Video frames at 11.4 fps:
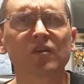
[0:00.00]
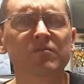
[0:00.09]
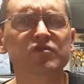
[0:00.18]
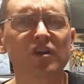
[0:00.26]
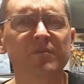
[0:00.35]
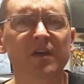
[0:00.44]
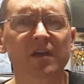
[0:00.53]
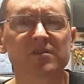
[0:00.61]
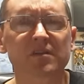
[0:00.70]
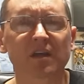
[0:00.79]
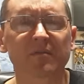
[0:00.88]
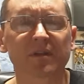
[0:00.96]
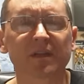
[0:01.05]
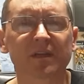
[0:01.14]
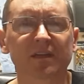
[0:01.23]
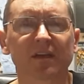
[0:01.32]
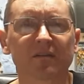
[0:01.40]
Got showing me age there, but there
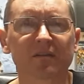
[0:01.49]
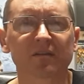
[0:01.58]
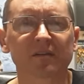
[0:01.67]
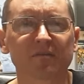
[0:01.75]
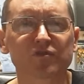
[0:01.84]
you go. I'm